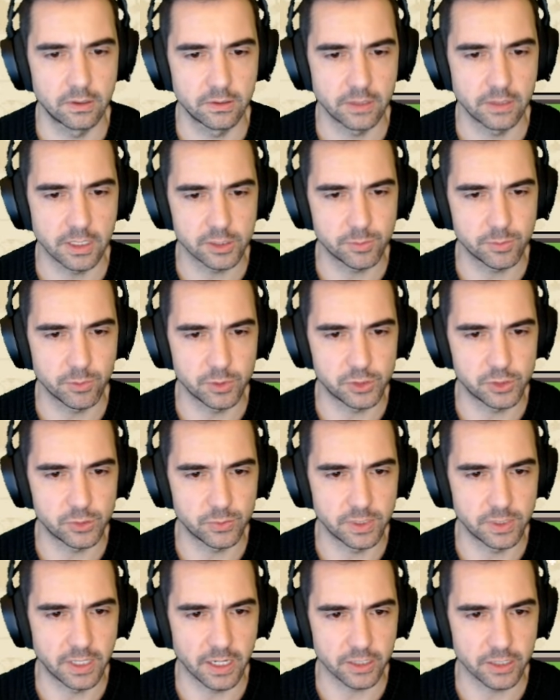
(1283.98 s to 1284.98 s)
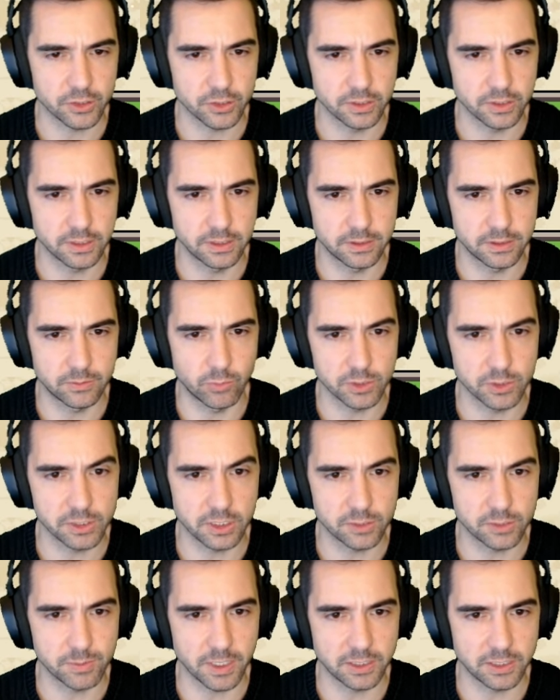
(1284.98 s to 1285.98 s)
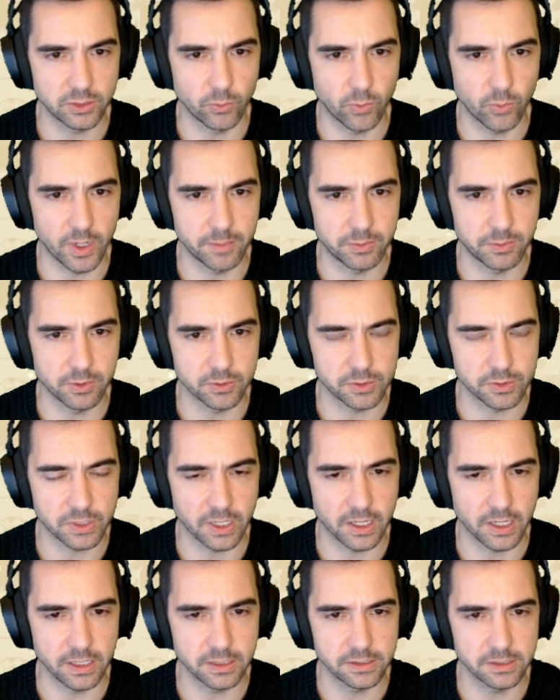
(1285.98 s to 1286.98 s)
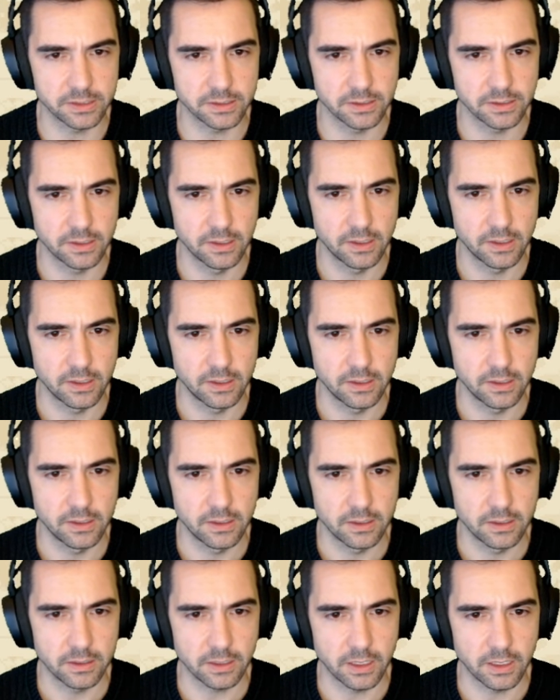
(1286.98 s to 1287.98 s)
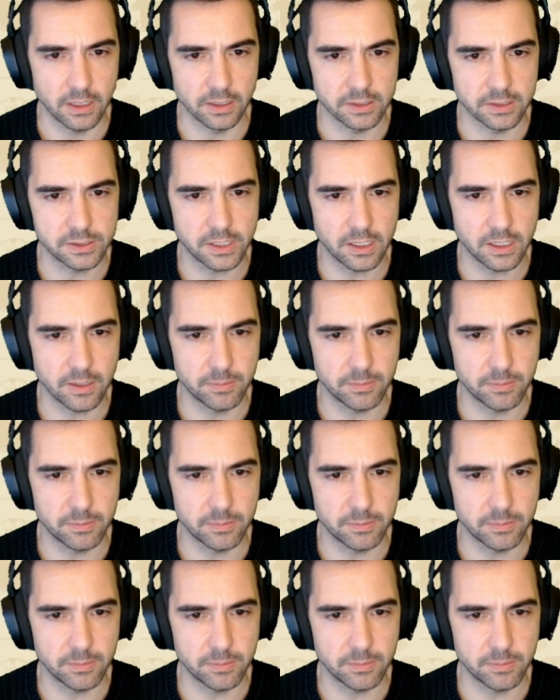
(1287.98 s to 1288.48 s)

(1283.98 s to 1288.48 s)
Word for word: That's pretty sweet, actually. Wasn't expecting to wipe those guys. Okay, let's get